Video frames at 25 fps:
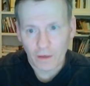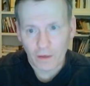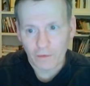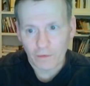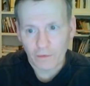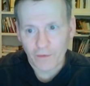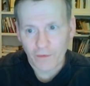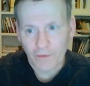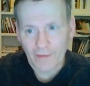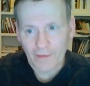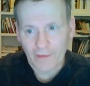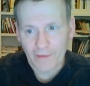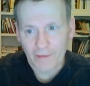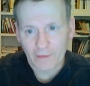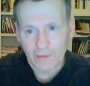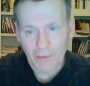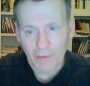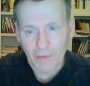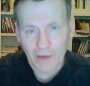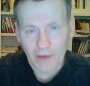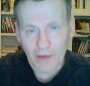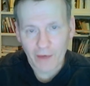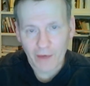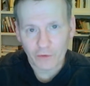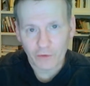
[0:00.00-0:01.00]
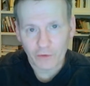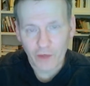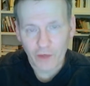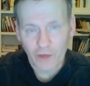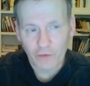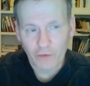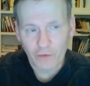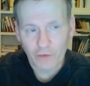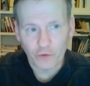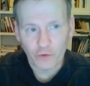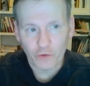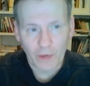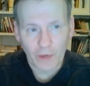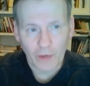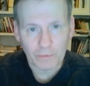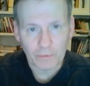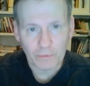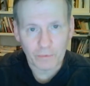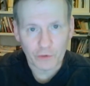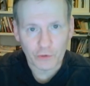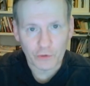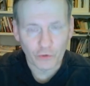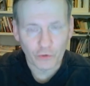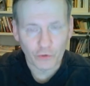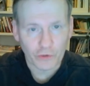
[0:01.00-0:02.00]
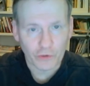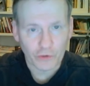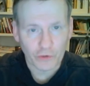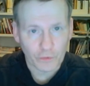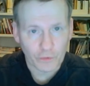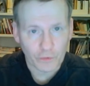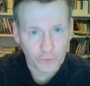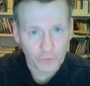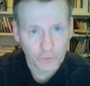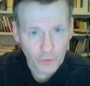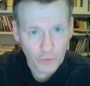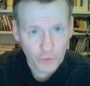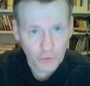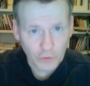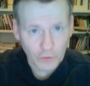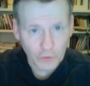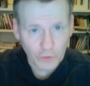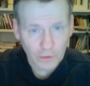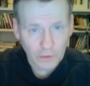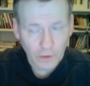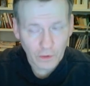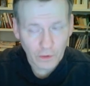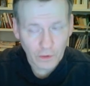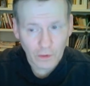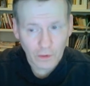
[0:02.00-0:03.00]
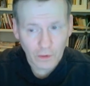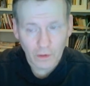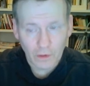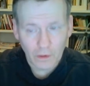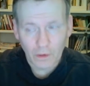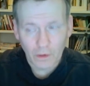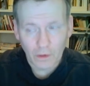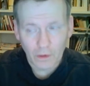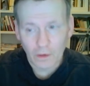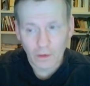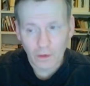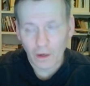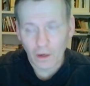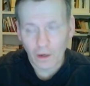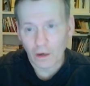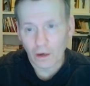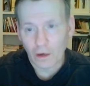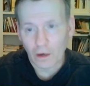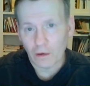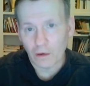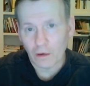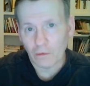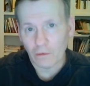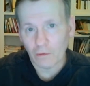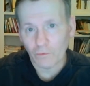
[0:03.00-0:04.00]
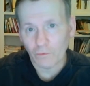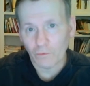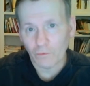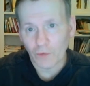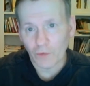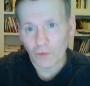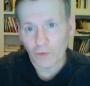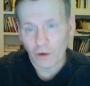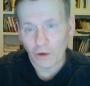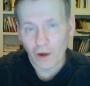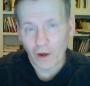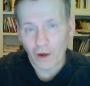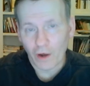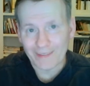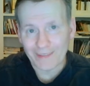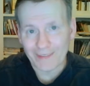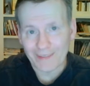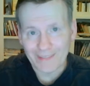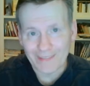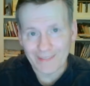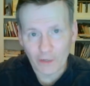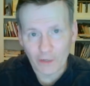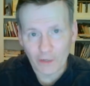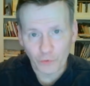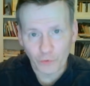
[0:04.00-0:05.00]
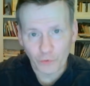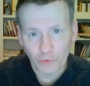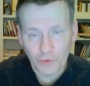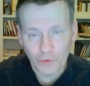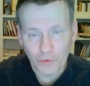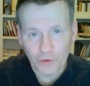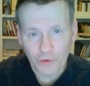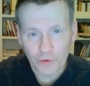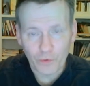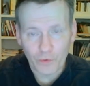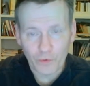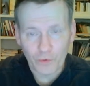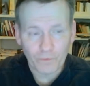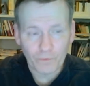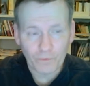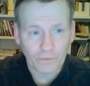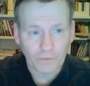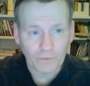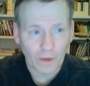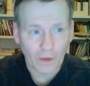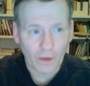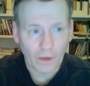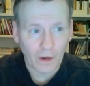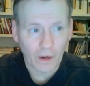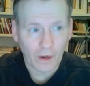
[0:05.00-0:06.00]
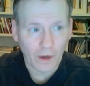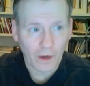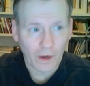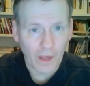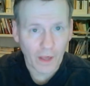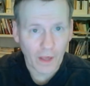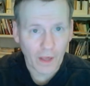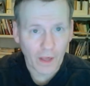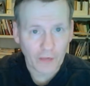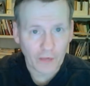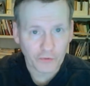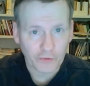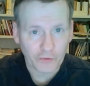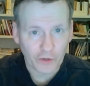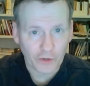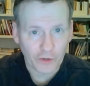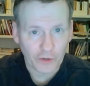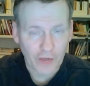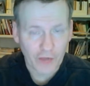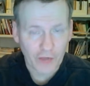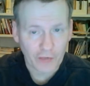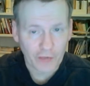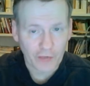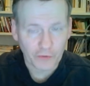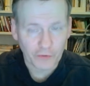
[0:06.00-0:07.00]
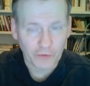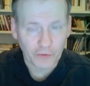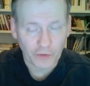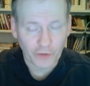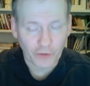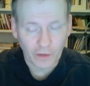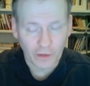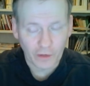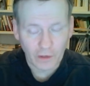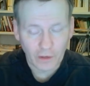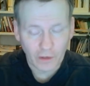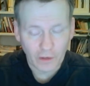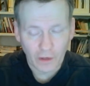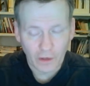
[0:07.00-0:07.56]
The fact of the matter is, if you're not producing fruit, God deals with you uh, as such as a son